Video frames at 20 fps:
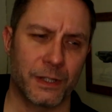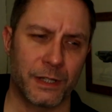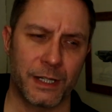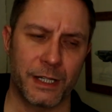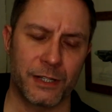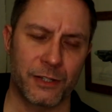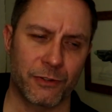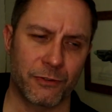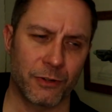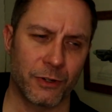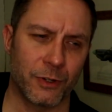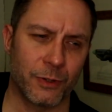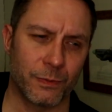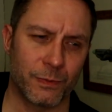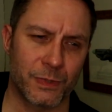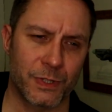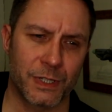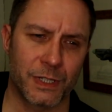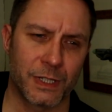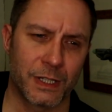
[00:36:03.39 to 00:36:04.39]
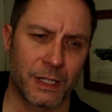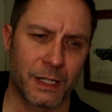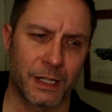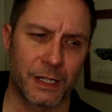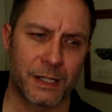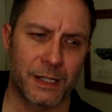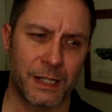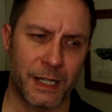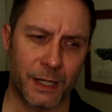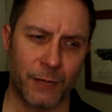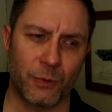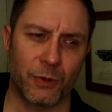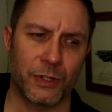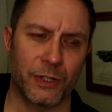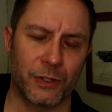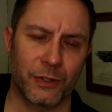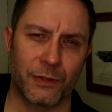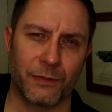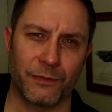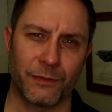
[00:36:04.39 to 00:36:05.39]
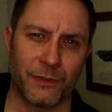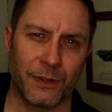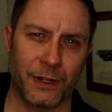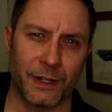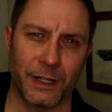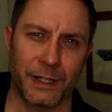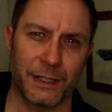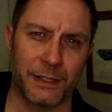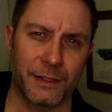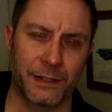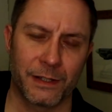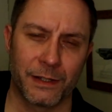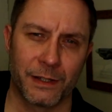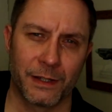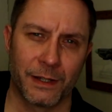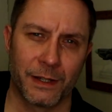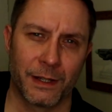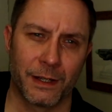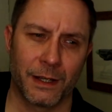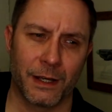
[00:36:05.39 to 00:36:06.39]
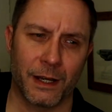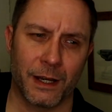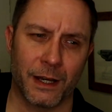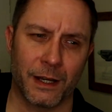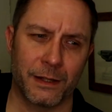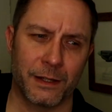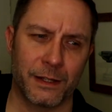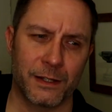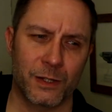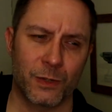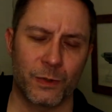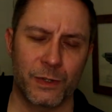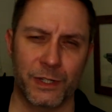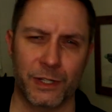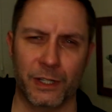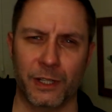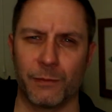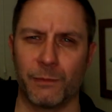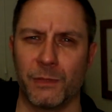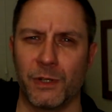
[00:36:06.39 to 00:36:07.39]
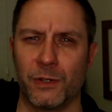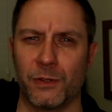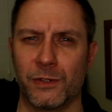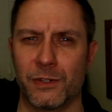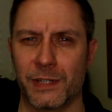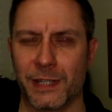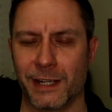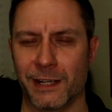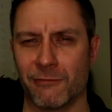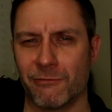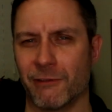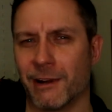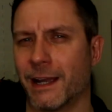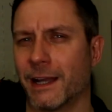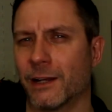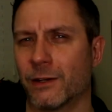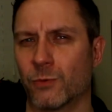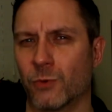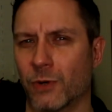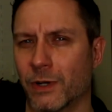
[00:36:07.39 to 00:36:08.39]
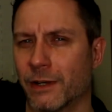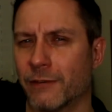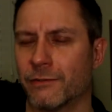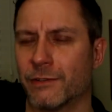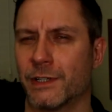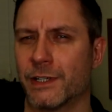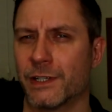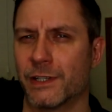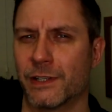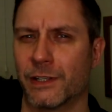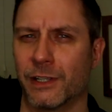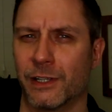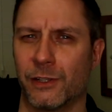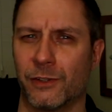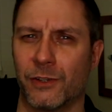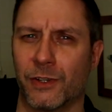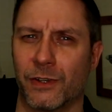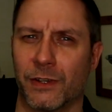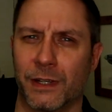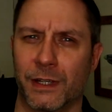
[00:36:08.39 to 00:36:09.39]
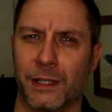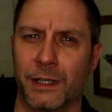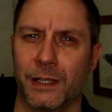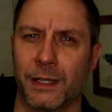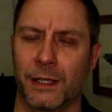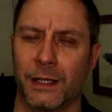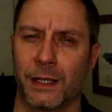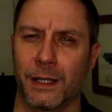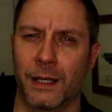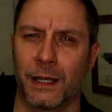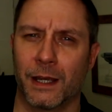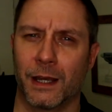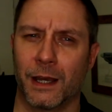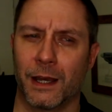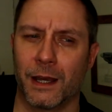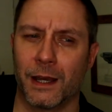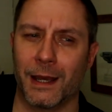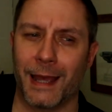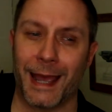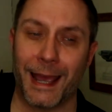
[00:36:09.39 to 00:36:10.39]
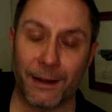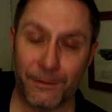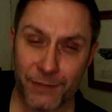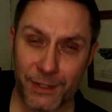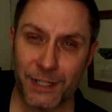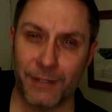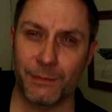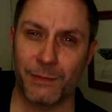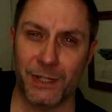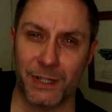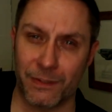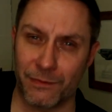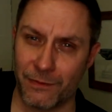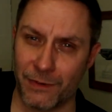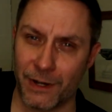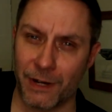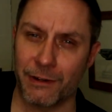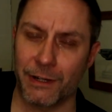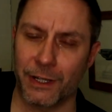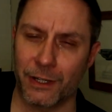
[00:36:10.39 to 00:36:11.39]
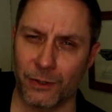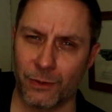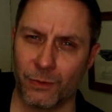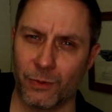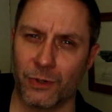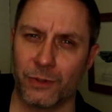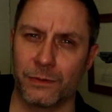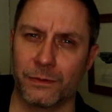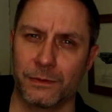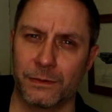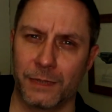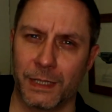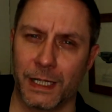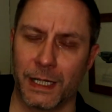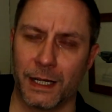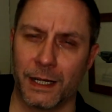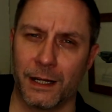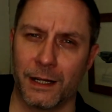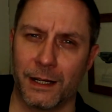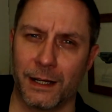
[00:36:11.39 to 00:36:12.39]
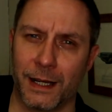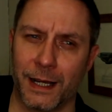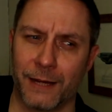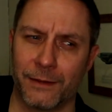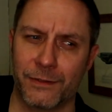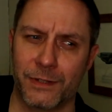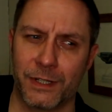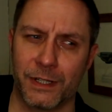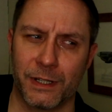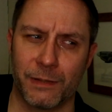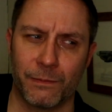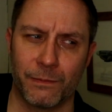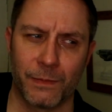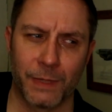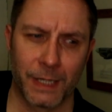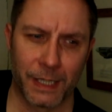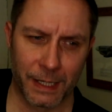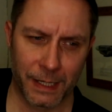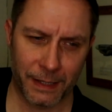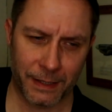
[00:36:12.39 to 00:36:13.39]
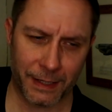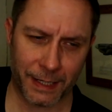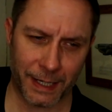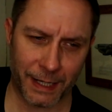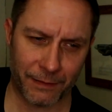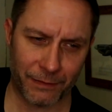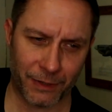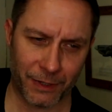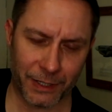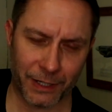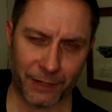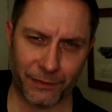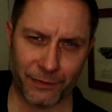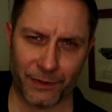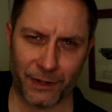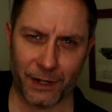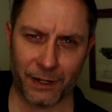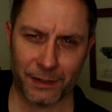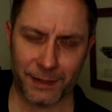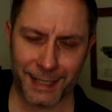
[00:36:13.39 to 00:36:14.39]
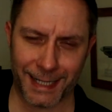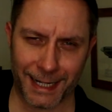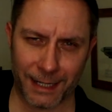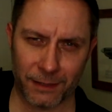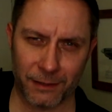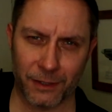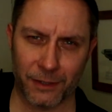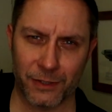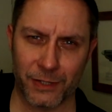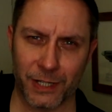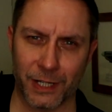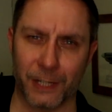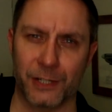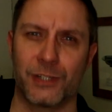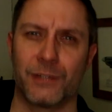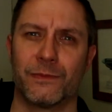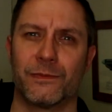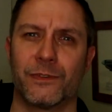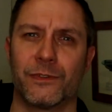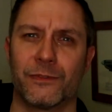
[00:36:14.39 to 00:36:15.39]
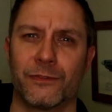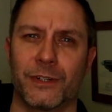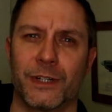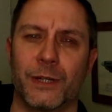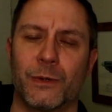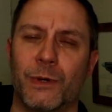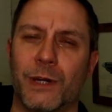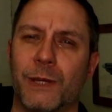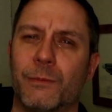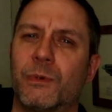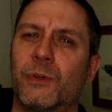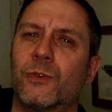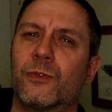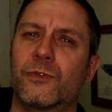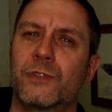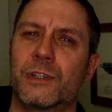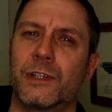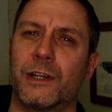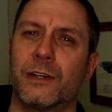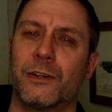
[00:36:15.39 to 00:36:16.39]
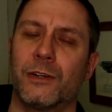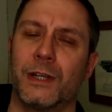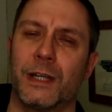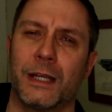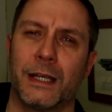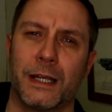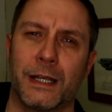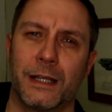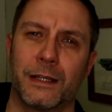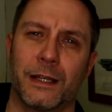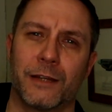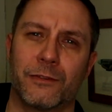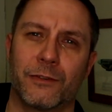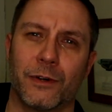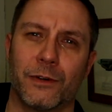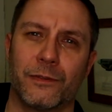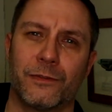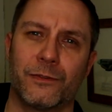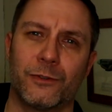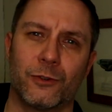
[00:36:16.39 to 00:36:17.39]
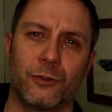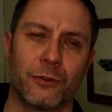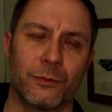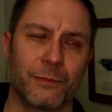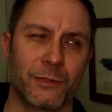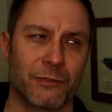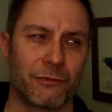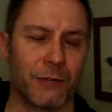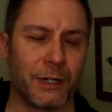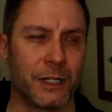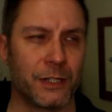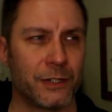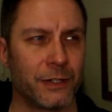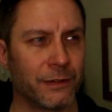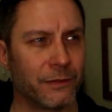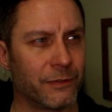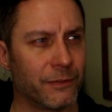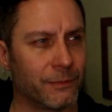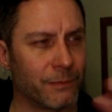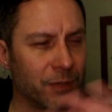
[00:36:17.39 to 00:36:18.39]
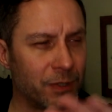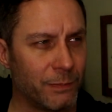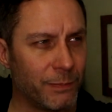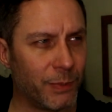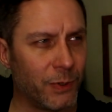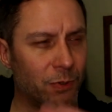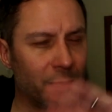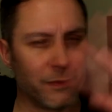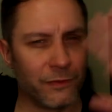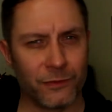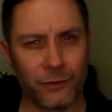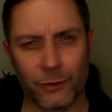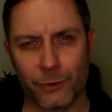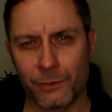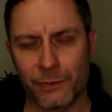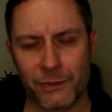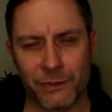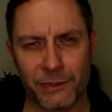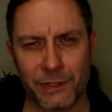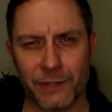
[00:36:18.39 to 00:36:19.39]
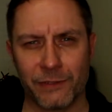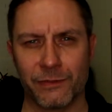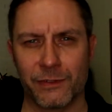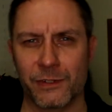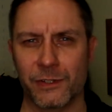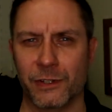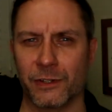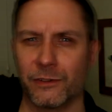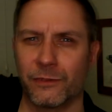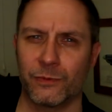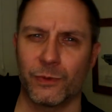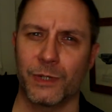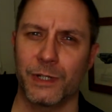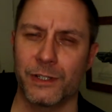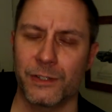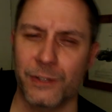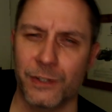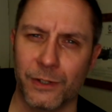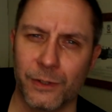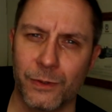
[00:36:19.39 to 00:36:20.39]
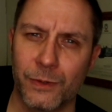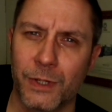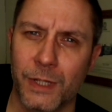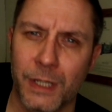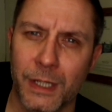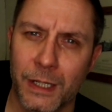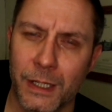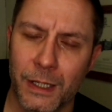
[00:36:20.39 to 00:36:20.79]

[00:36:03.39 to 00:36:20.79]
to these groups, see what you can find. There's always a community around whatever it is that you're doing. Avsim is a very good one. Avsim, they have like a file download section for freeware, but also they've got forums ranging from support forums for different software to